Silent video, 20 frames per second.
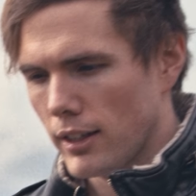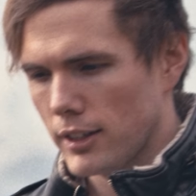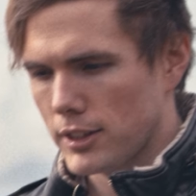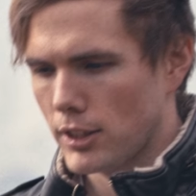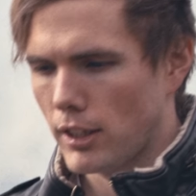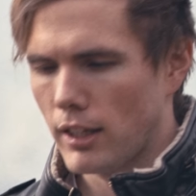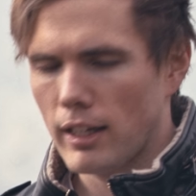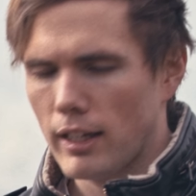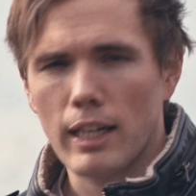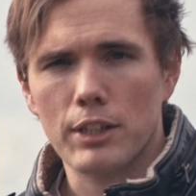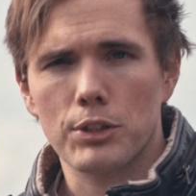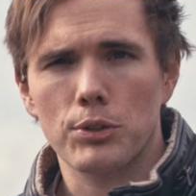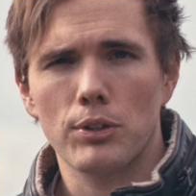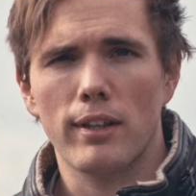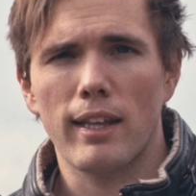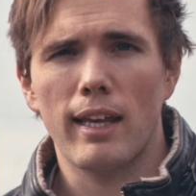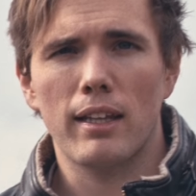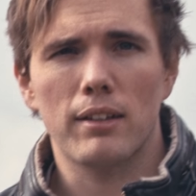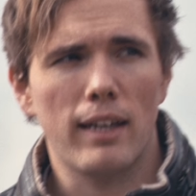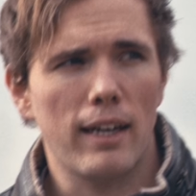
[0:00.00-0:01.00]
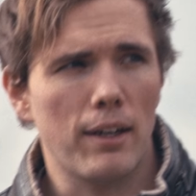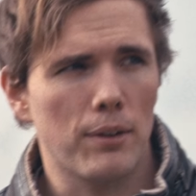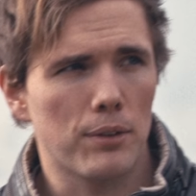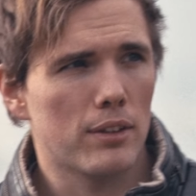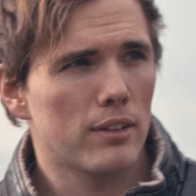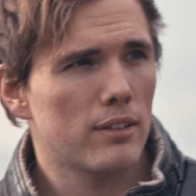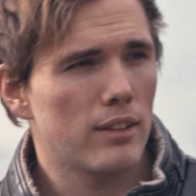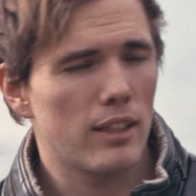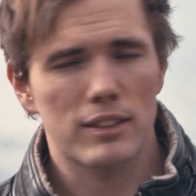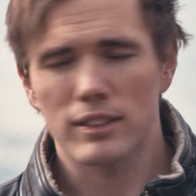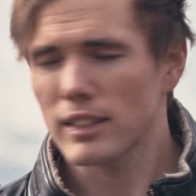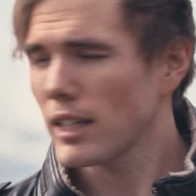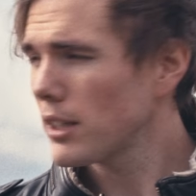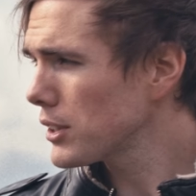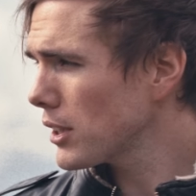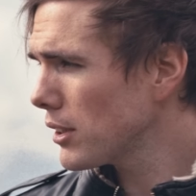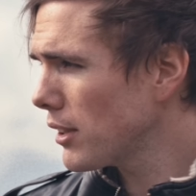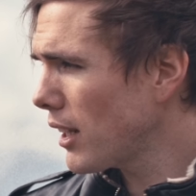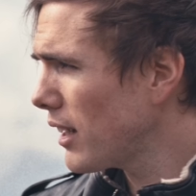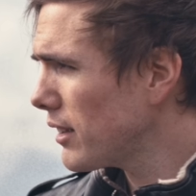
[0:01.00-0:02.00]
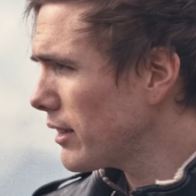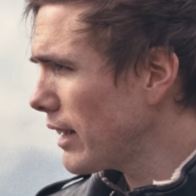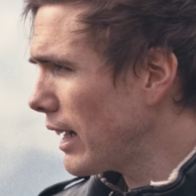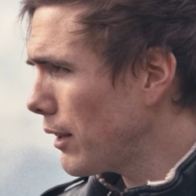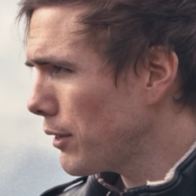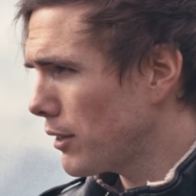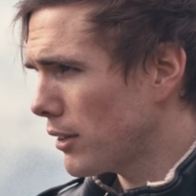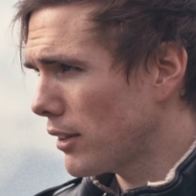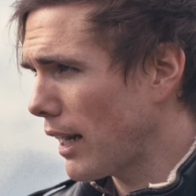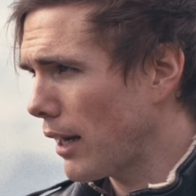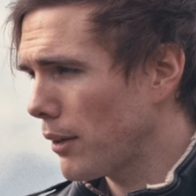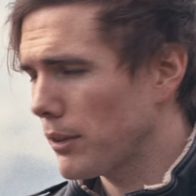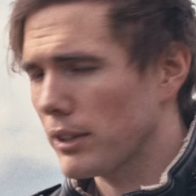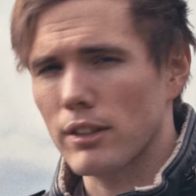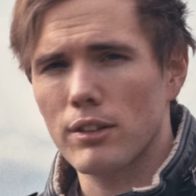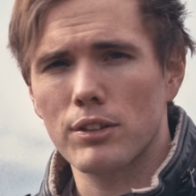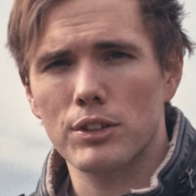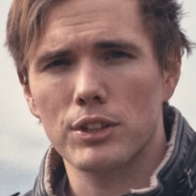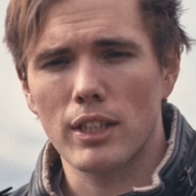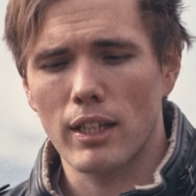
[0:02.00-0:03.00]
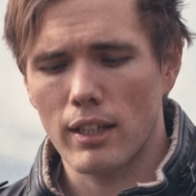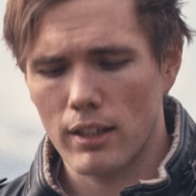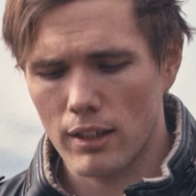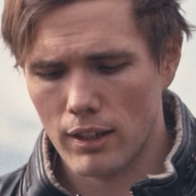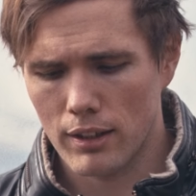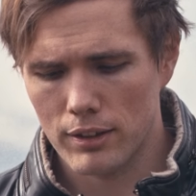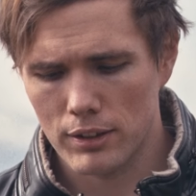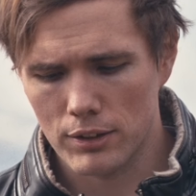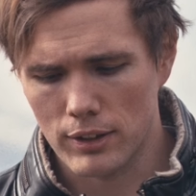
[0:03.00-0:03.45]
It's not actually that loud. It sounds a lot louder out here standing on the